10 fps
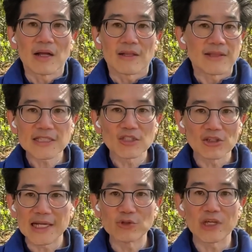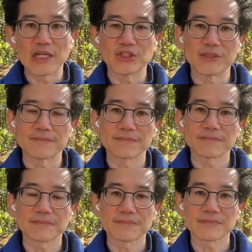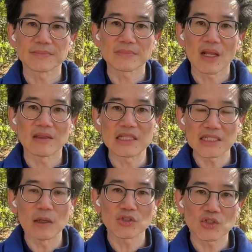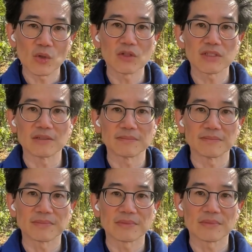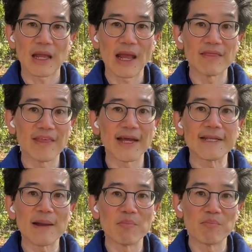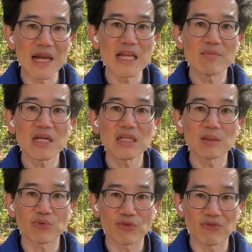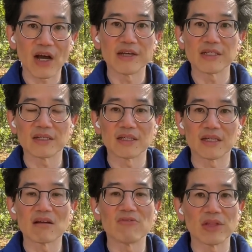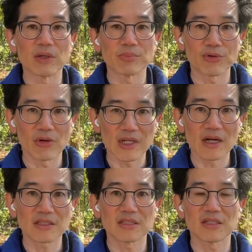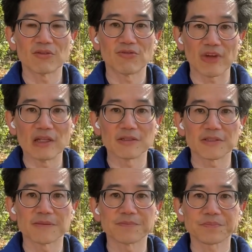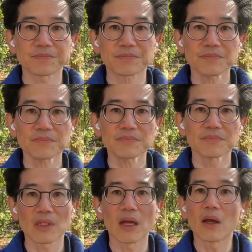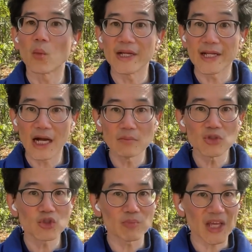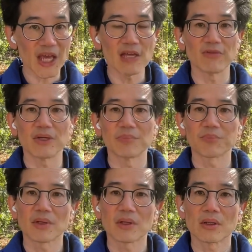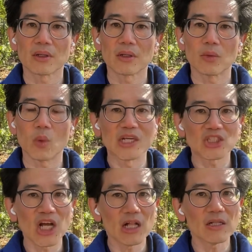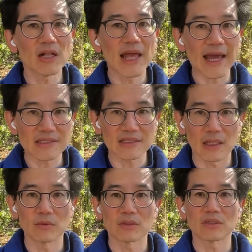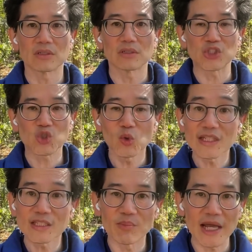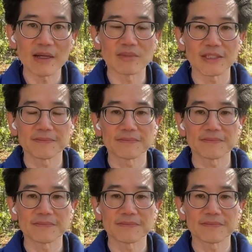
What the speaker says: That's not education. That's outsourcing, and then blaming the provider when the product fails. When it comes to behavior, when a child acts out, the school is blamed.